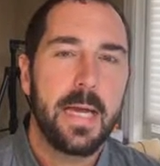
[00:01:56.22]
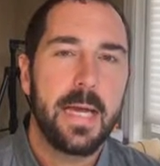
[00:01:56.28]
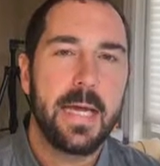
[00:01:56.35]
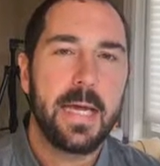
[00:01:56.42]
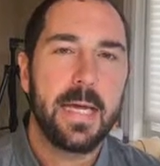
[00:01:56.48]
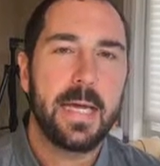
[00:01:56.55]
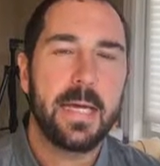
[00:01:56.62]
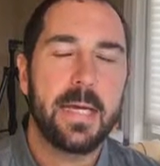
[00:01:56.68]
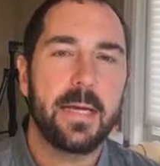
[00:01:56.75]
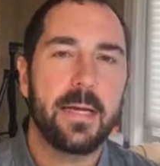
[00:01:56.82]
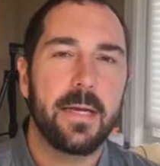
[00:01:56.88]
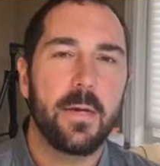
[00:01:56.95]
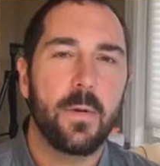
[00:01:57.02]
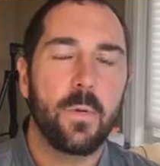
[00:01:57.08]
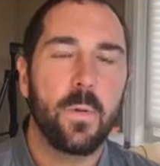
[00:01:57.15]
And
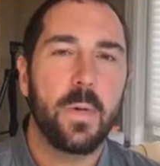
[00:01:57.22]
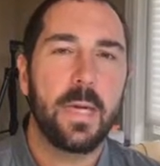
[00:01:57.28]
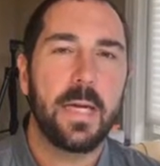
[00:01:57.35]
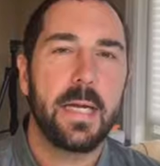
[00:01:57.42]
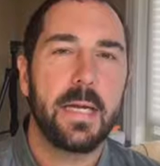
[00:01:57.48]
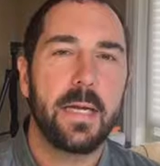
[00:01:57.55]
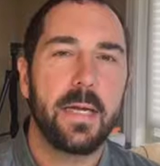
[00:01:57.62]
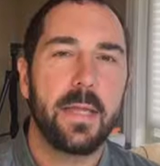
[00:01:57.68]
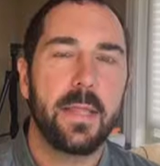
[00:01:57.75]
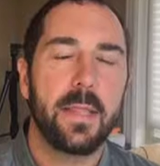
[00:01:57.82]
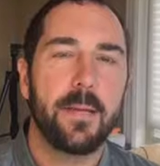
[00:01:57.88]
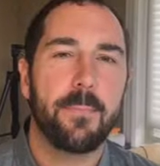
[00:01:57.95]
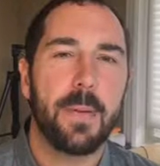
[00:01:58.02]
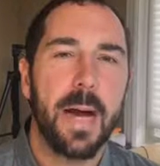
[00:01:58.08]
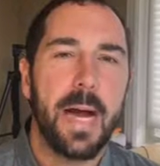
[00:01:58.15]
when
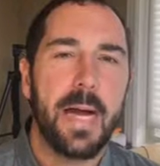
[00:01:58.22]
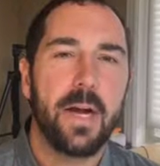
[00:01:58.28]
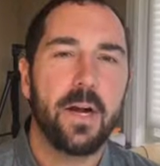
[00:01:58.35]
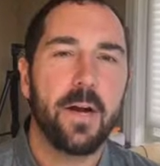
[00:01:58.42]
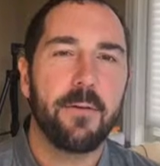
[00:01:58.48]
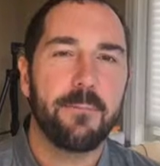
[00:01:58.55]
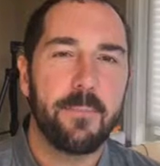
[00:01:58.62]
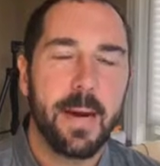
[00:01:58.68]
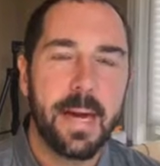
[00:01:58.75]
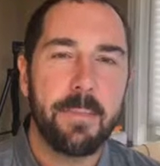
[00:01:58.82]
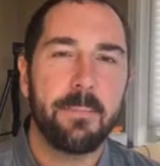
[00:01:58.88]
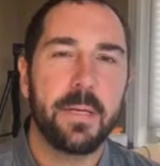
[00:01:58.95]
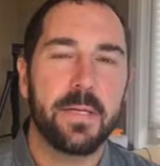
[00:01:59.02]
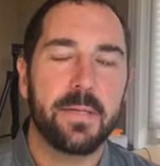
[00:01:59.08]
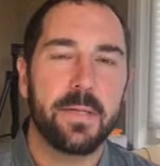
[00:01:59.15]
the buyer of my
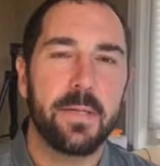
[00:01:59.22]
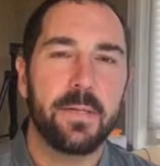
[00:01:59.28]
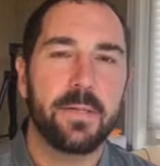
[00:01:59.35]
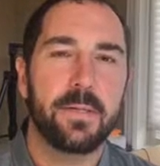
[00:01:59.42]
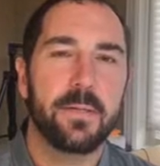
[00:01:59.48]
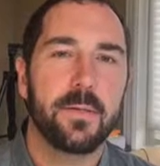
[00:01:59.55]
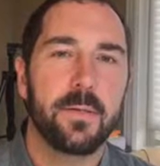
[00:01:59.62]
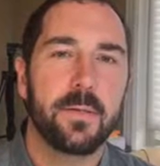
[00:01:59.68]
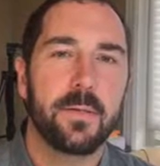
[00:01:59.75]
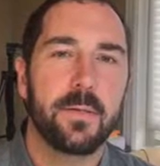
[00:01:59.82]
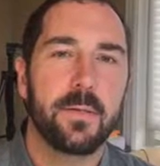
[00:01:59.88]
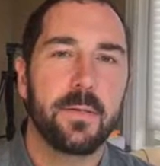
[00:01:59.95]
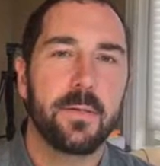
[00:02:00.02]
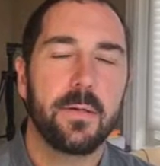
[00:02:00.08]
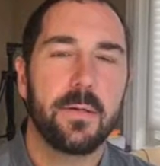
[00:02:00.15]
business,
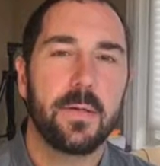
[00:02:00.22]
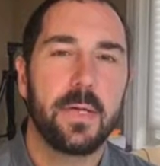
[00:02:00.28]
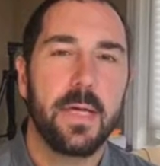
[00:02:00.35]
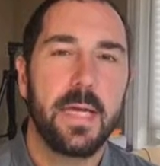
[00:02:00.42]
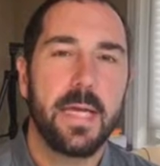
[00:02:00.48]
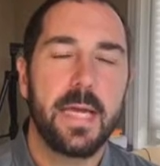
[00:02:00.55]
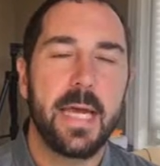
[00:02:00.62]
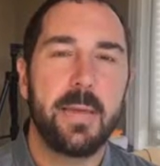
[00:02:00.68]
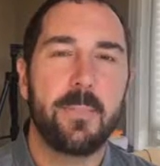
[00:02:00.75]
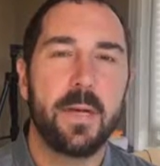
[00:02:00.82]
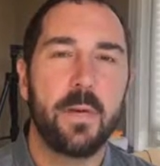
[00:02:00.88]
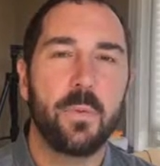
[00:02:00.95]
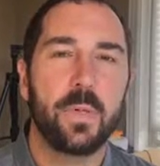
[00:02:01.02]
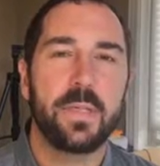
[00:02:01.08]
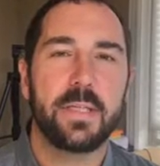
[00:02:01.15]
he came
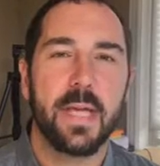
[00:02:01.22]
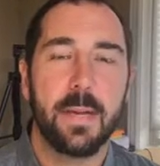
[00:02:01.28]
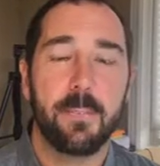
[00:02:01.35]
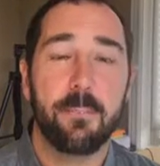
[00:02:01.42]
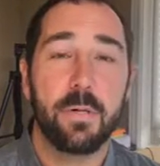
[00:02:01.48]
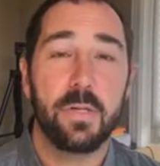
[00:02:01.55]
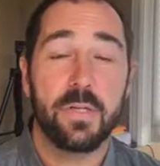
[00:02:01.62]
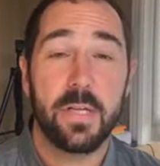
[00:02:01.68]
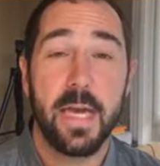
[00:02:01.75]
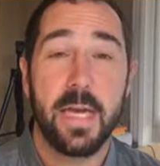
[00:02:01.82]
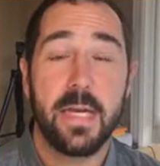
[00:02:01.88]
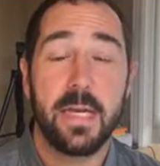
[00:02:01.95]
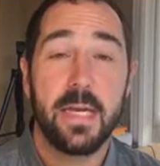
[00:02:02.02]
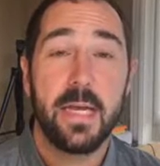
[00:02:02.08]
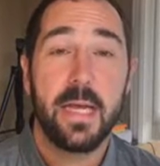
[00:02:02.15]
in with
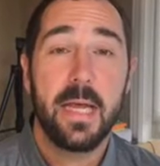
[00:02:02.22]
10%